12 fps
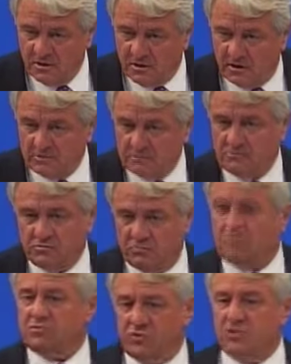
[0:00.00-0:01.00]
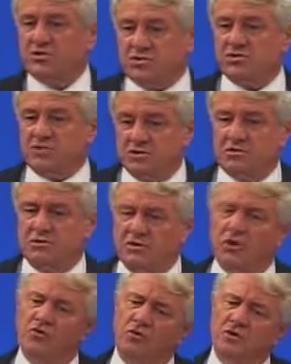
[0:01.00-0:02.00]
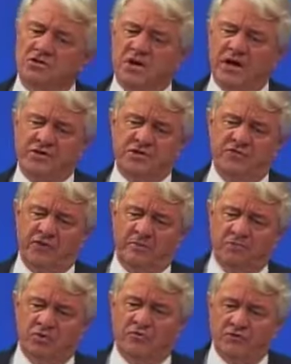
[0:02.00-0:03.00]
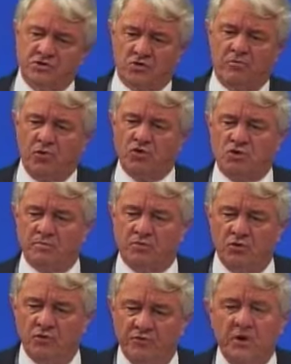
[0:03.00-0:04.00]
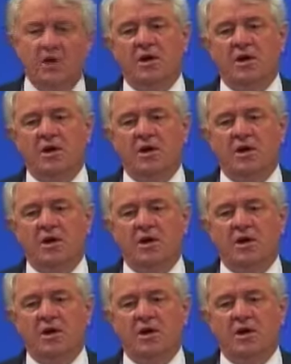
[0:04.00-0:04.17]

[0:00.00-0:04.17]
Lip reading: And there's not only scientific proof, there's commercial proof.